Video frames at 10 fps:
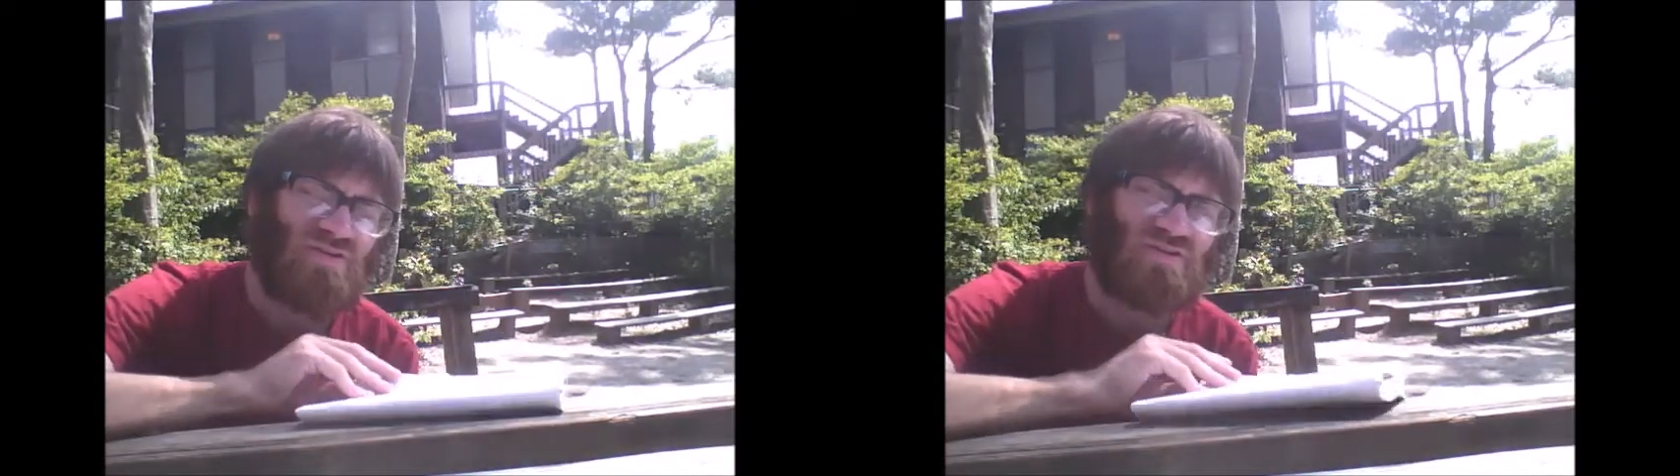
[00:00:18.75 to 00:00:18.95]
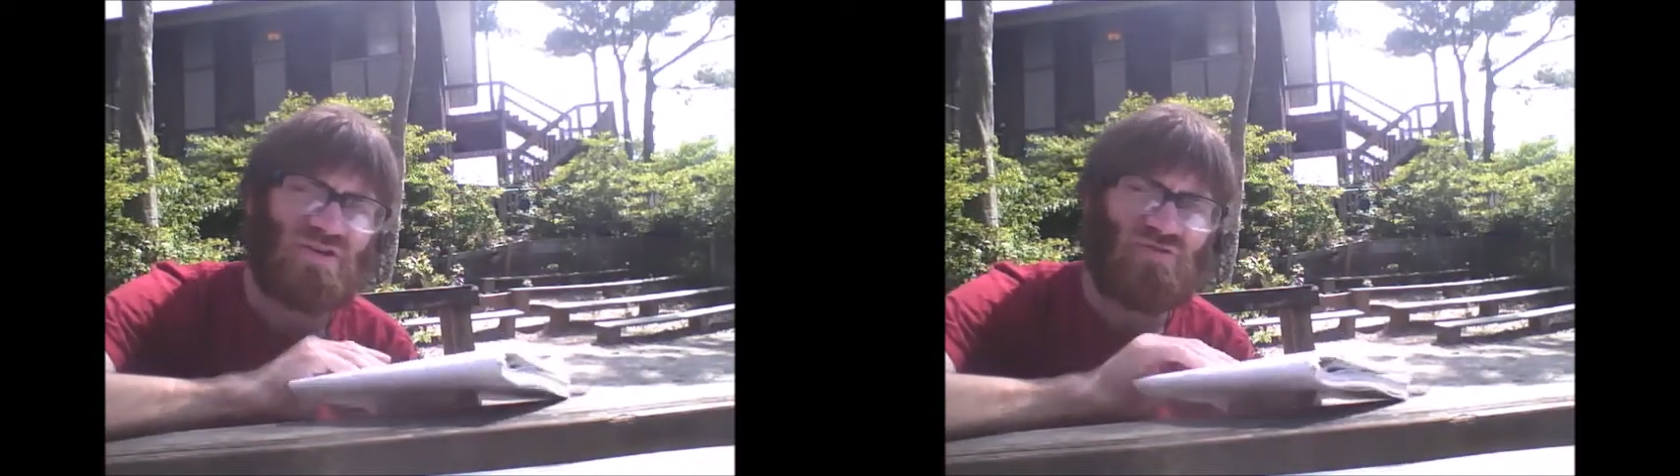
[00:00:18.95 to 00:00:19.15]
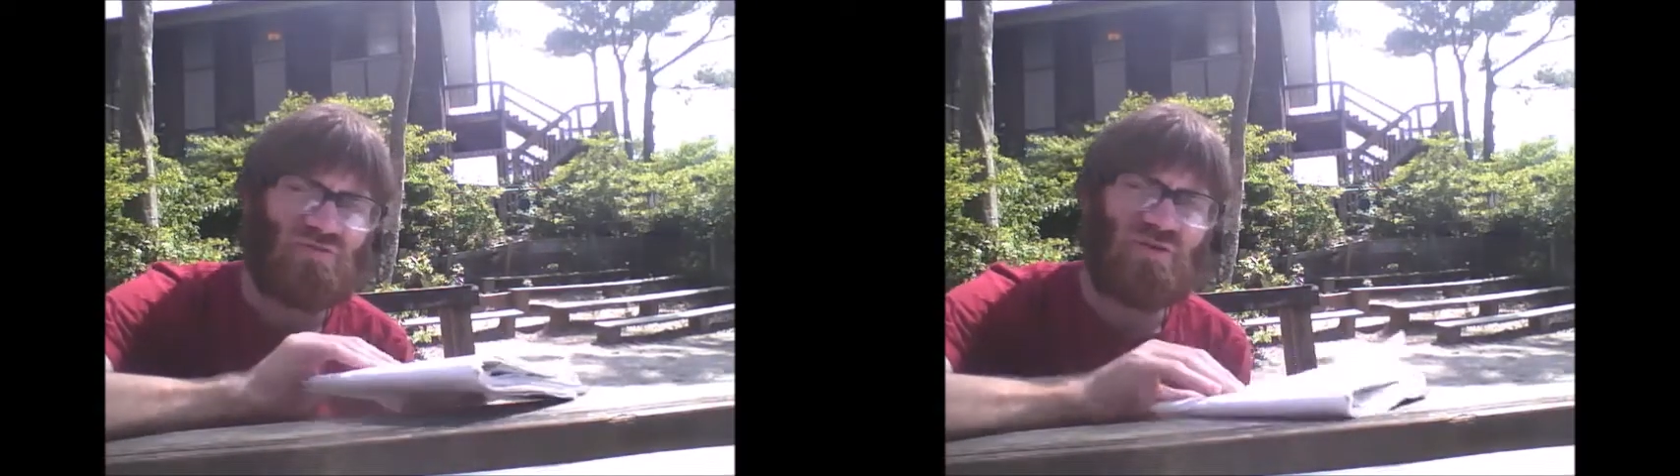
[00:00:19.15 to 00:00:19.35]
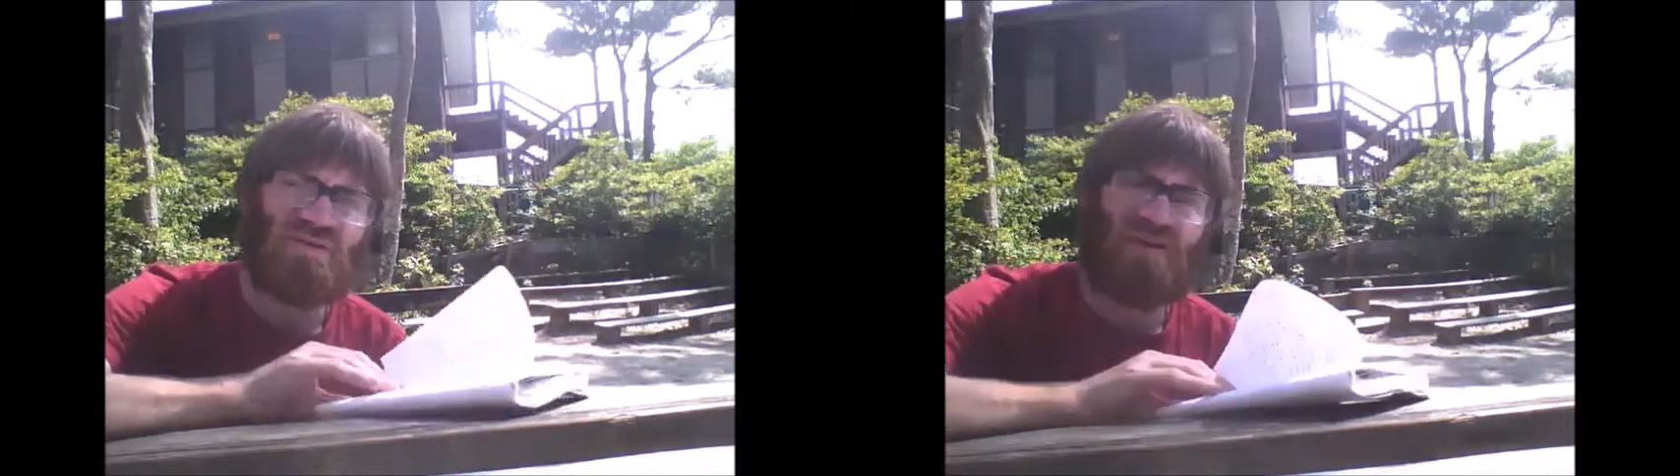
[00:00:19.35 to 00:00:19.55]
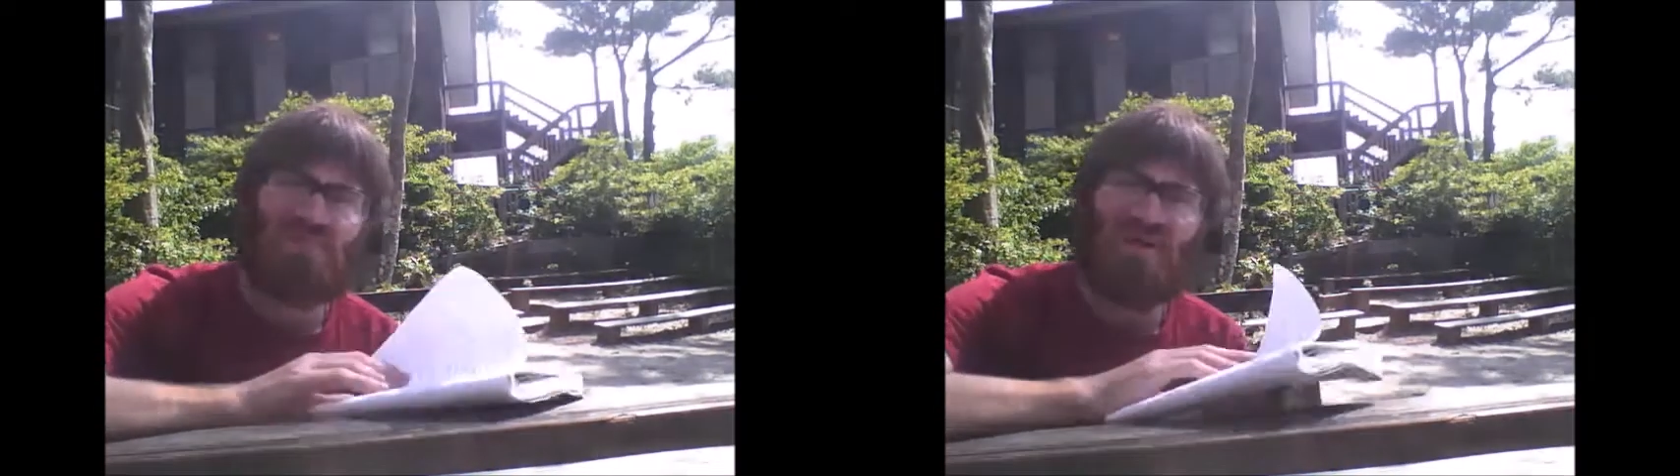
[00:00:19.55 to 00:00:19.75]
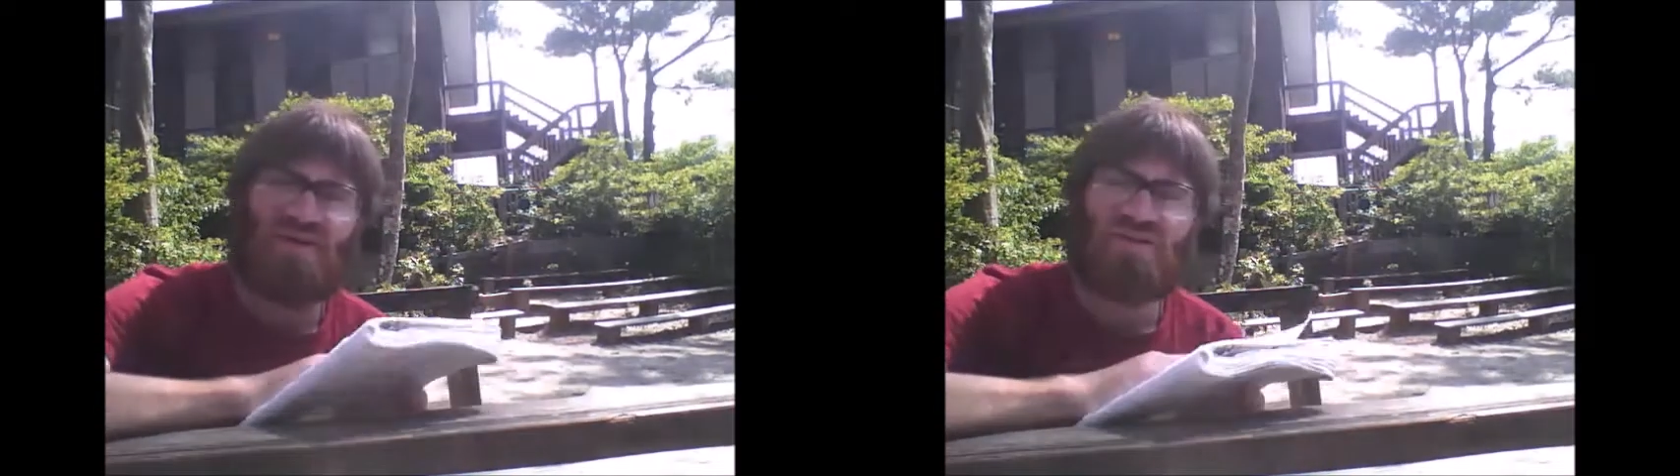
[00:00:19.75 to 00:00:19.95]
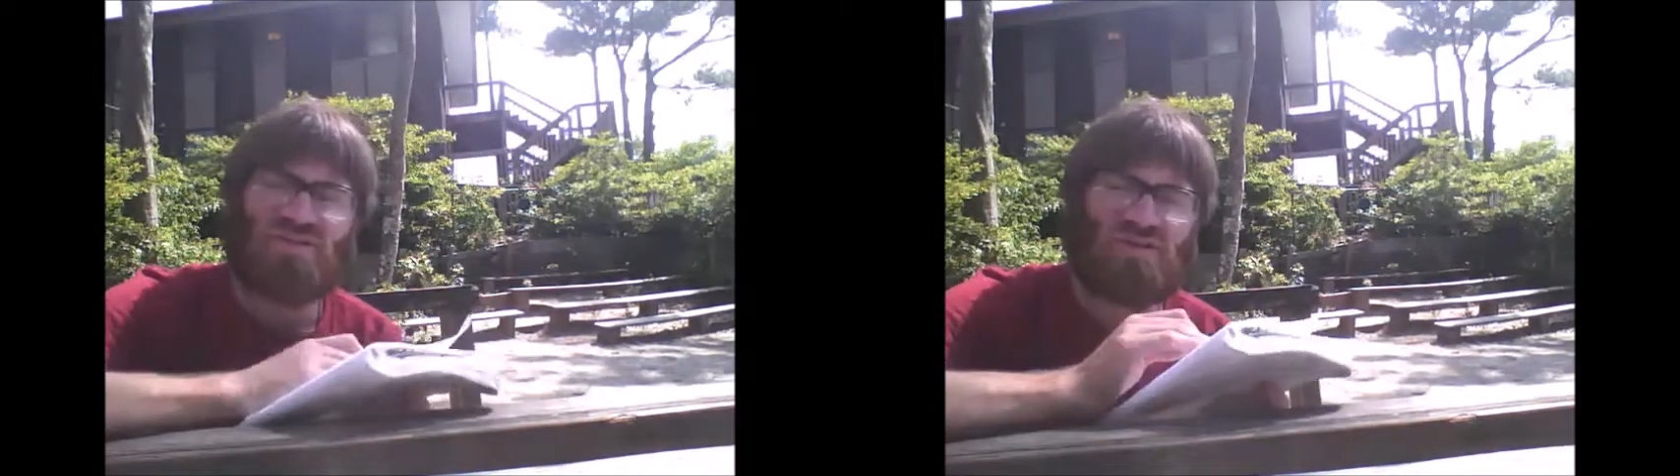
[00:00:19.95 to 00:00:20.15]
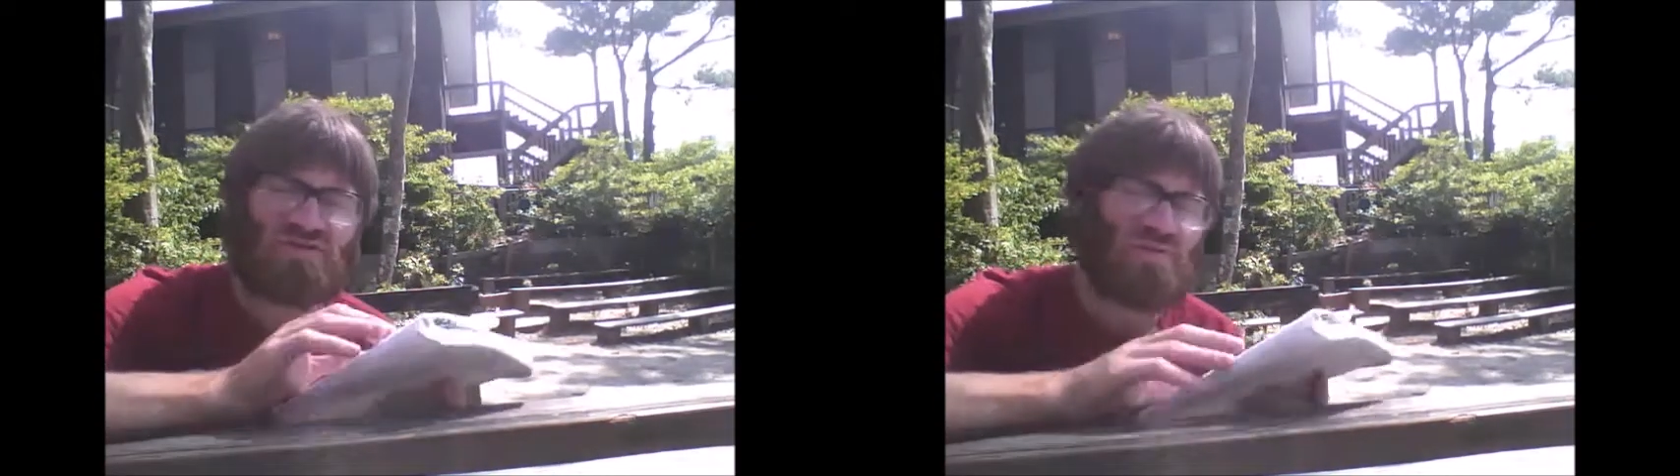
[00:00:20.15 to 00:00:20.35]
So what the update,
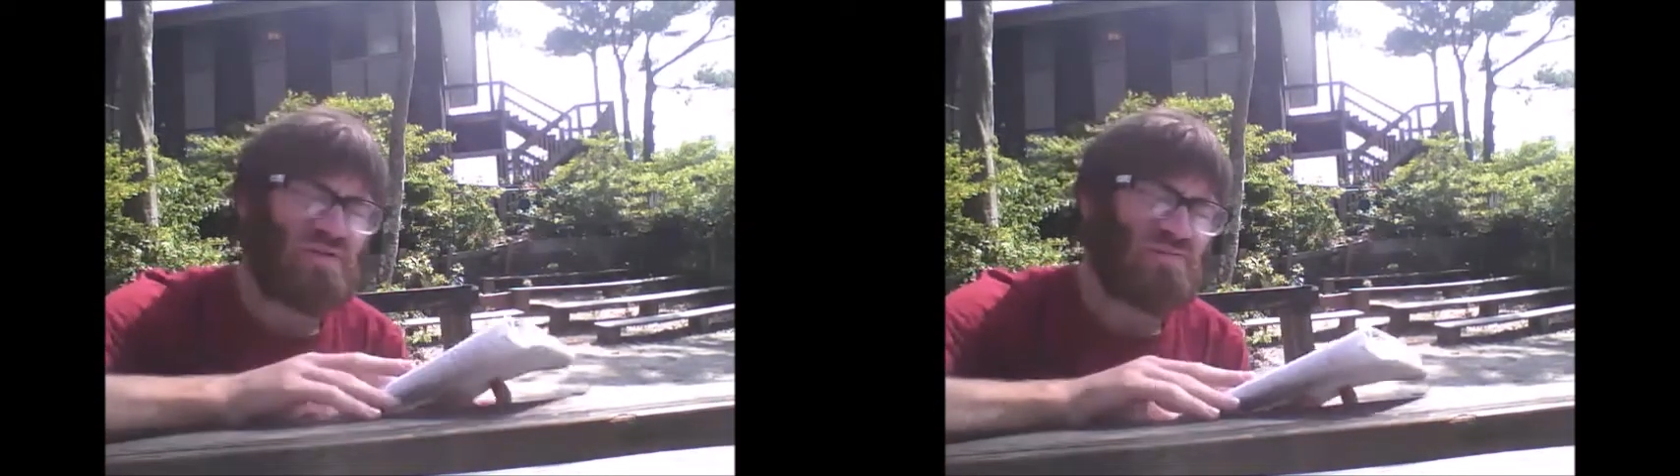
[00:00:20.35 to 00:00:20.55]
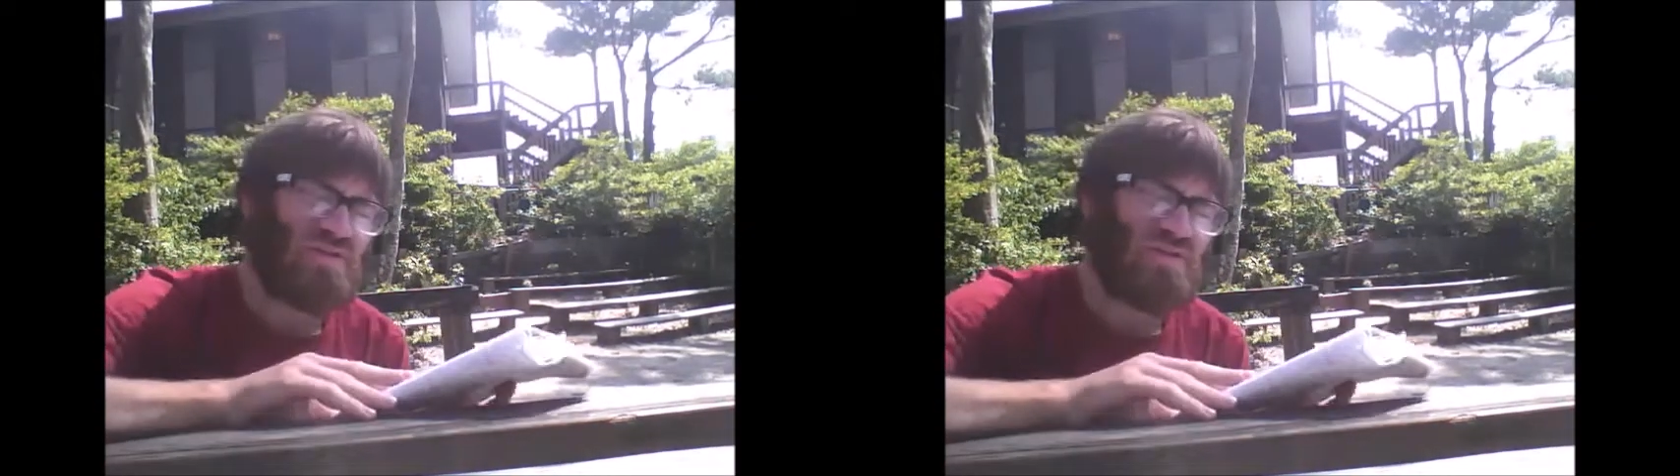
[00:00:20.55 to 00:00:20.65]
so some of the